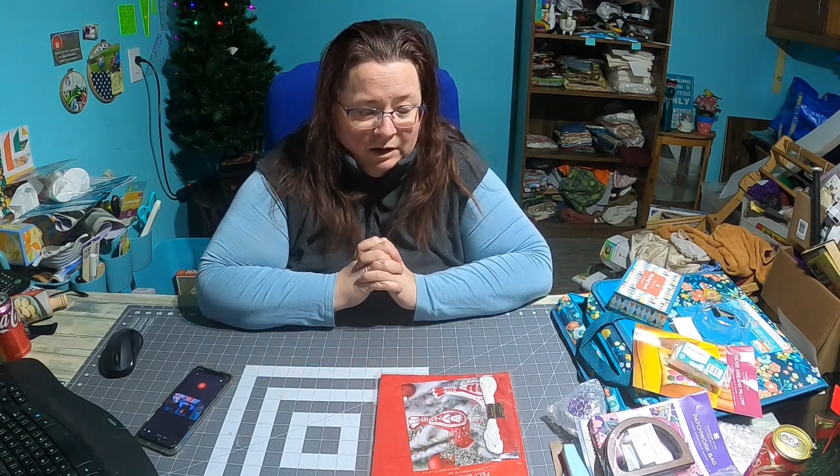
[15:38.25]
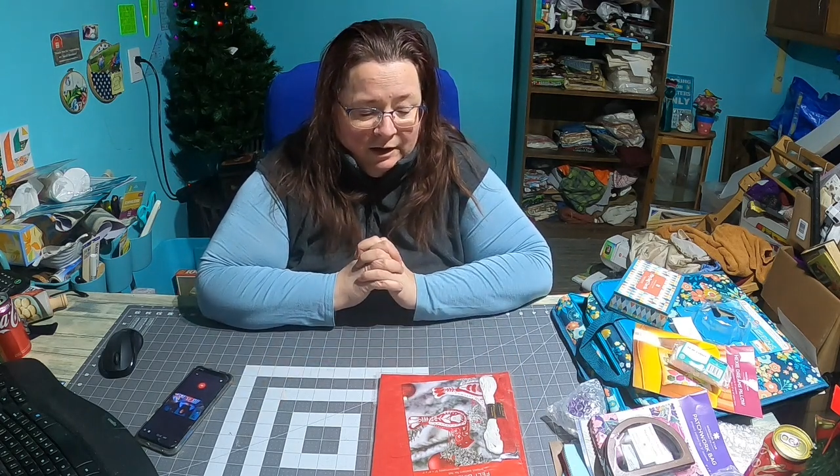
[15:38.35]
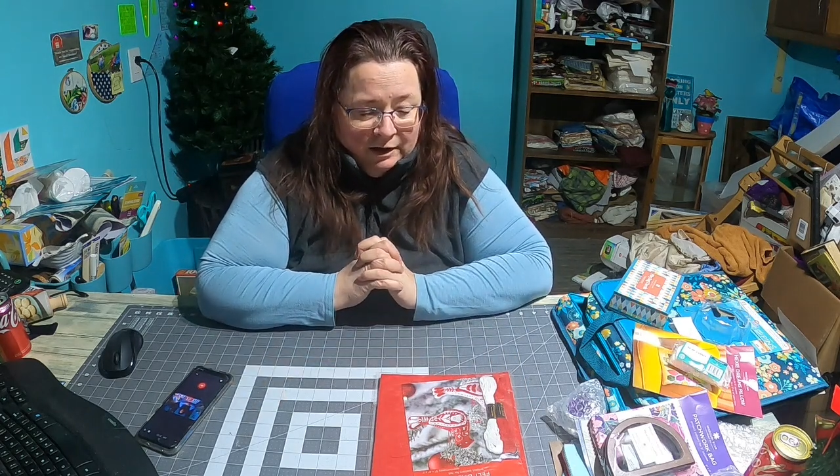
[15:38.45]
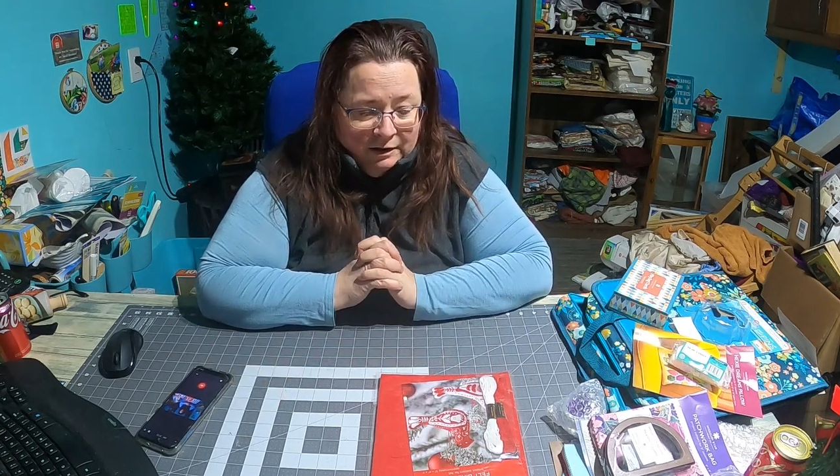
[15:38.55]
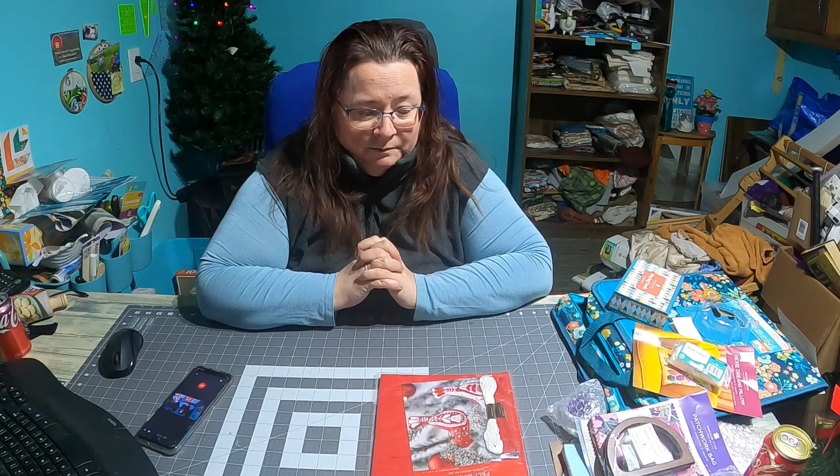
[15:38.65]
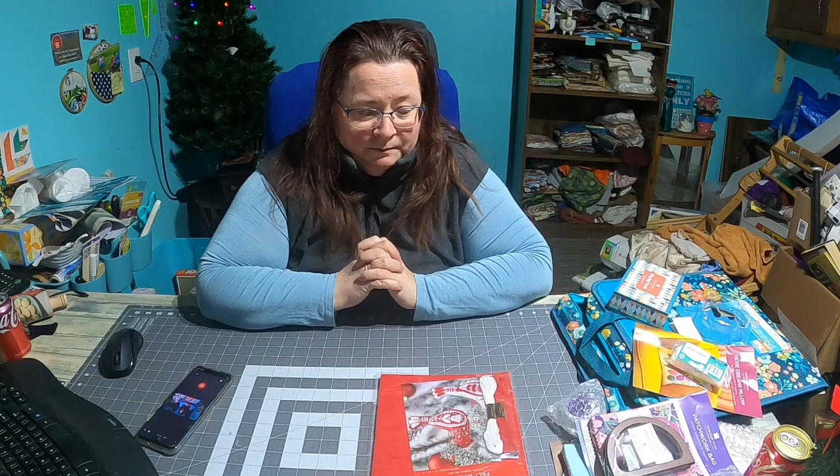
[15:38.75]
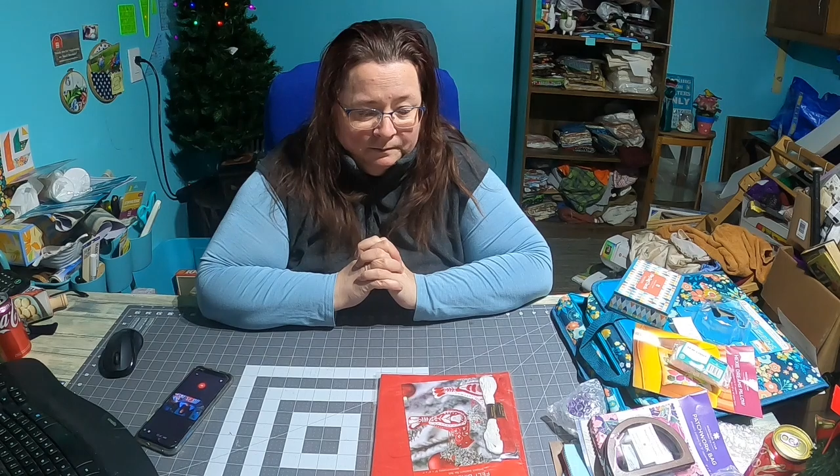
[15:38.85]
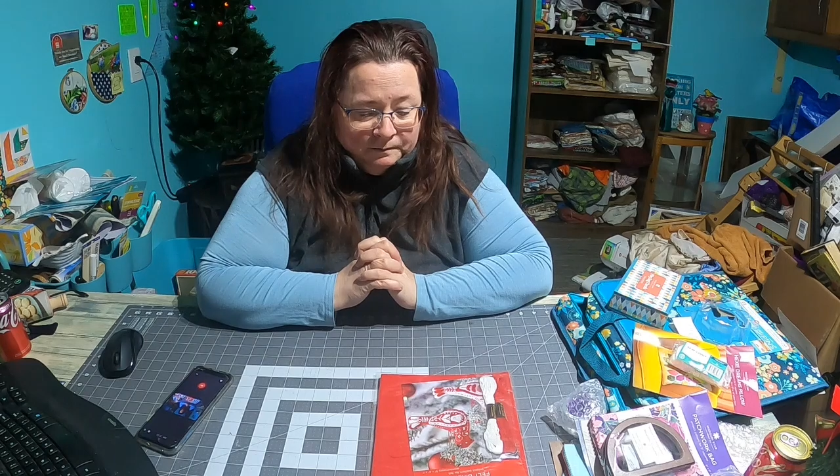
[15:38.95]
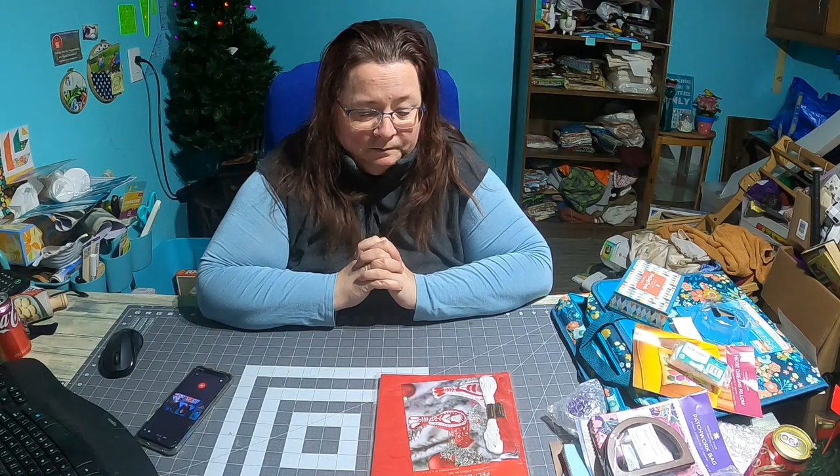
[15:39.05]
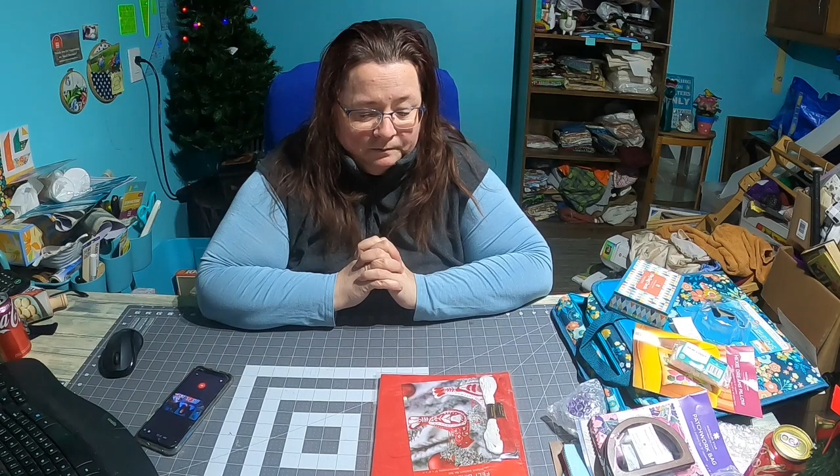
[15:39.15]

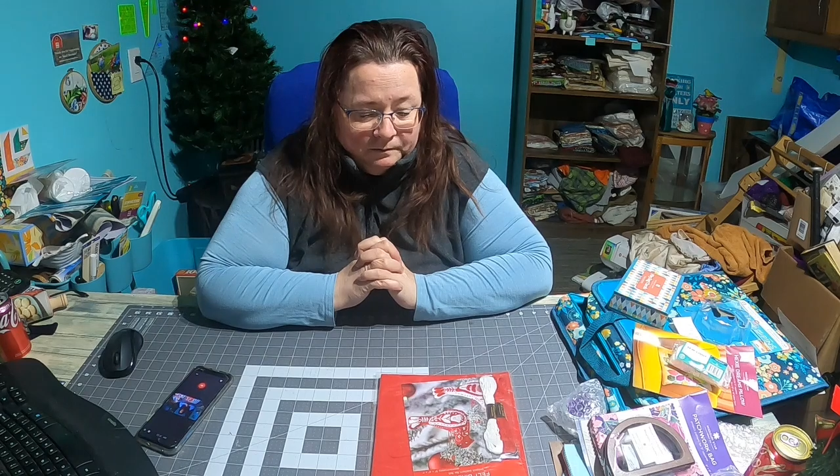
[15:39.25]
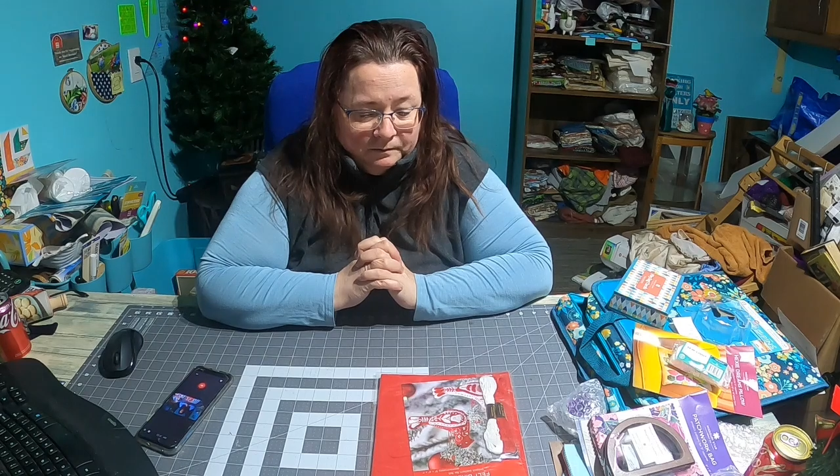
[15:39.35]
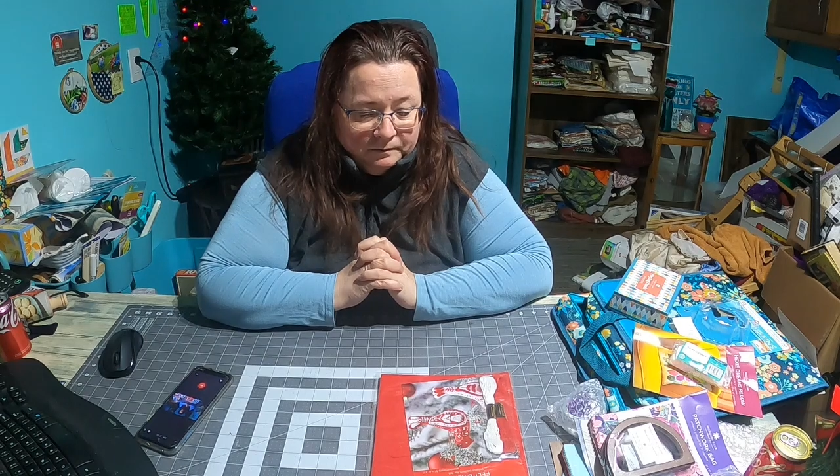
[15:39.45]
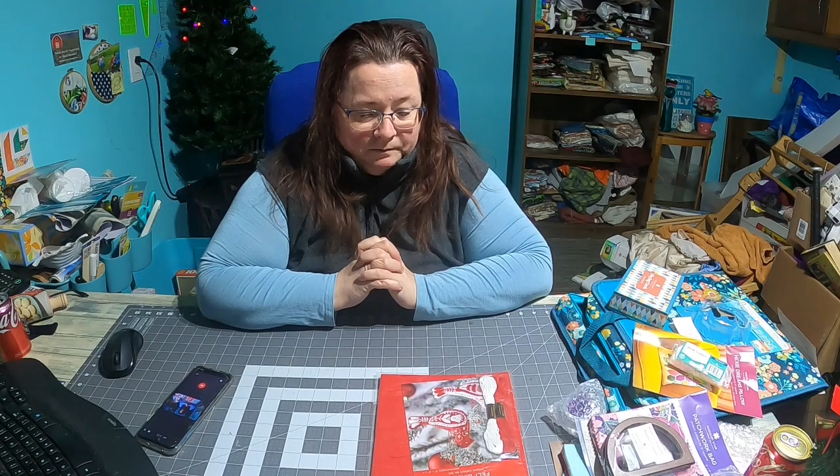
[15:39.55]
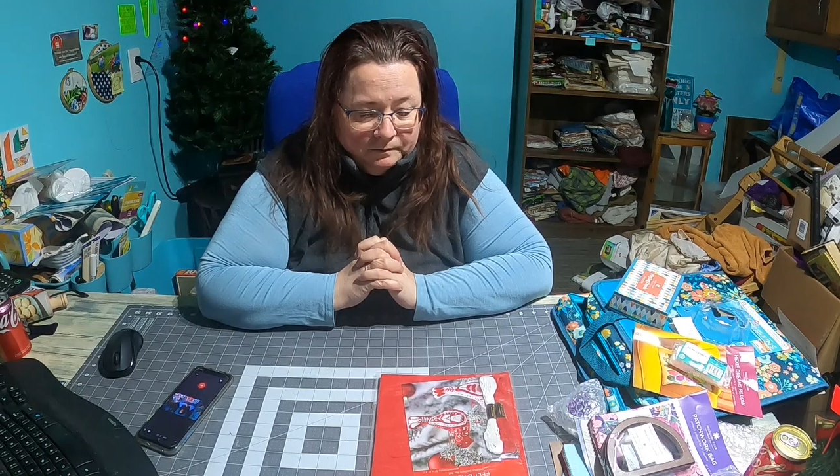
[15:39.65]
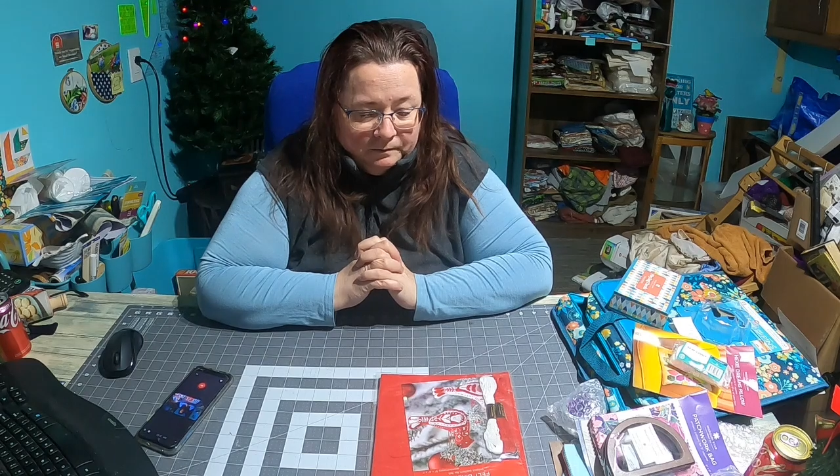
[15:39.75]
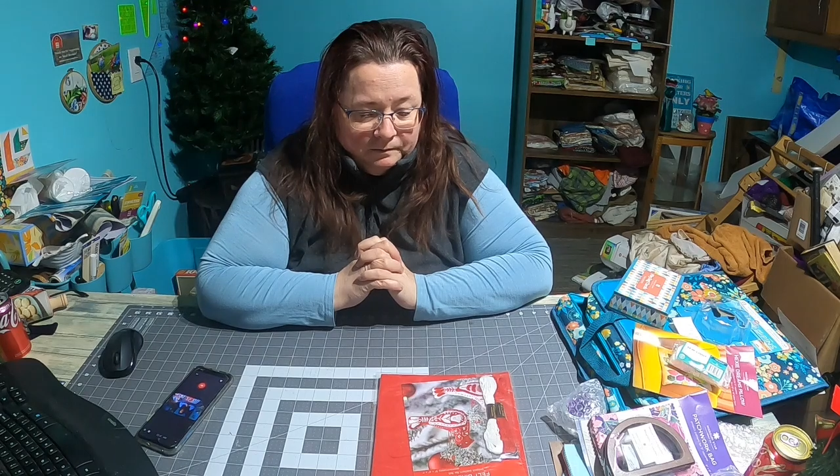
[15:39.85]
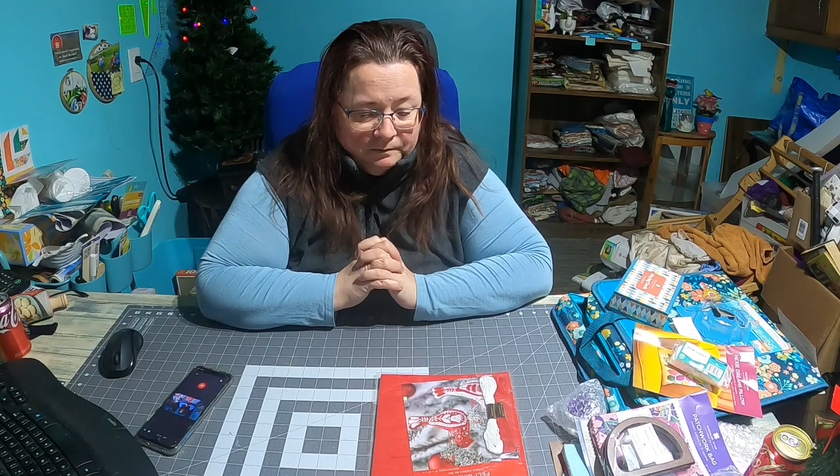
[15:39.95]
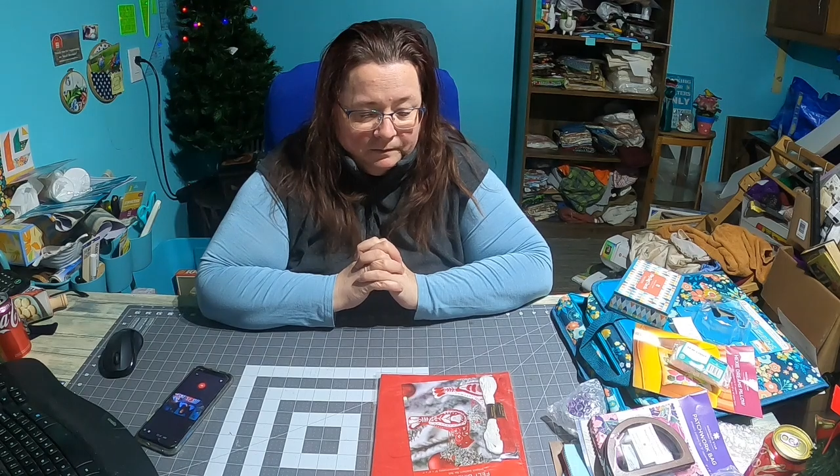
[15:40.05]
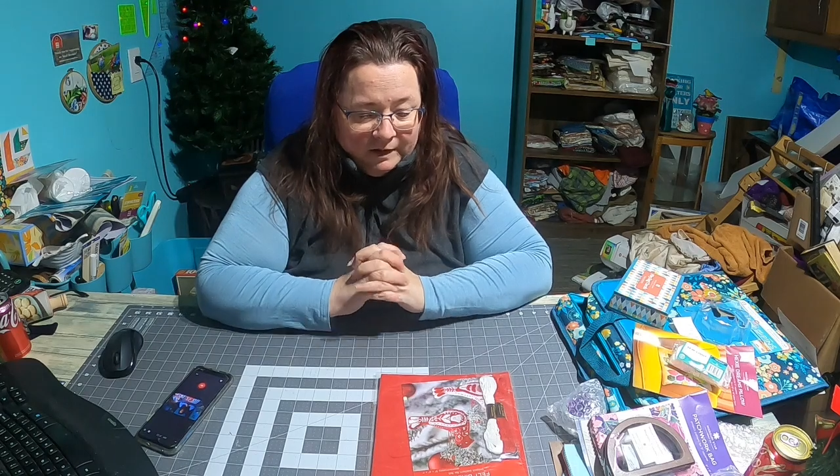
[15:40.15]

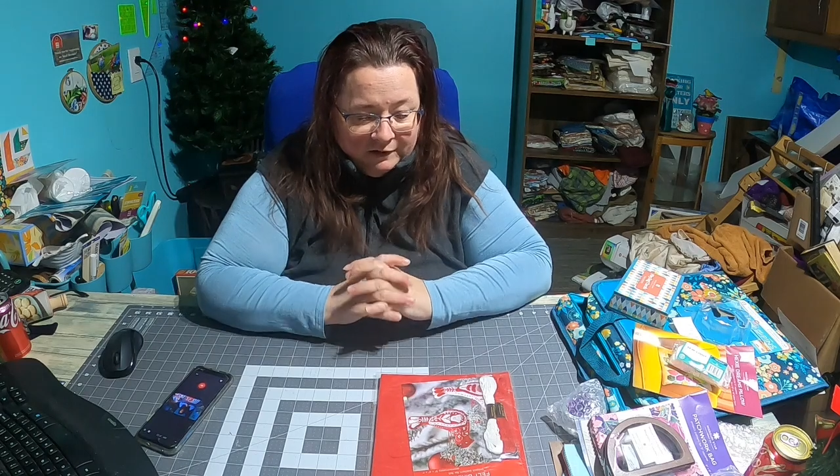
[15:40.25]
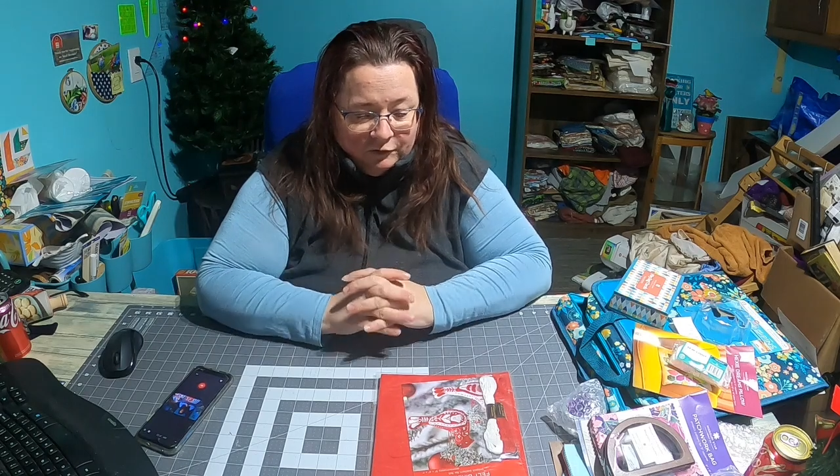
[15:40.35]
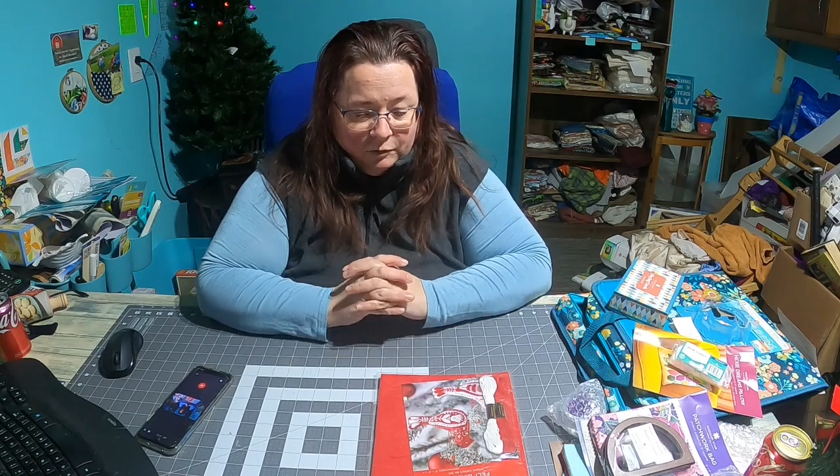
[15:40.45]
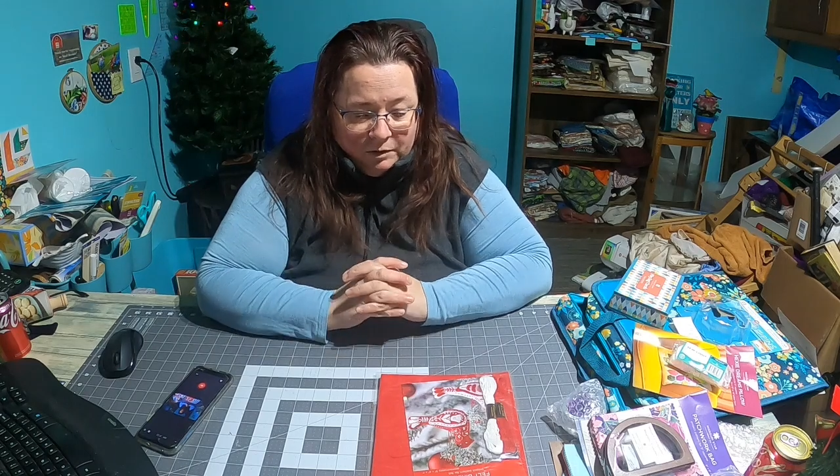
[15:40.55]
that's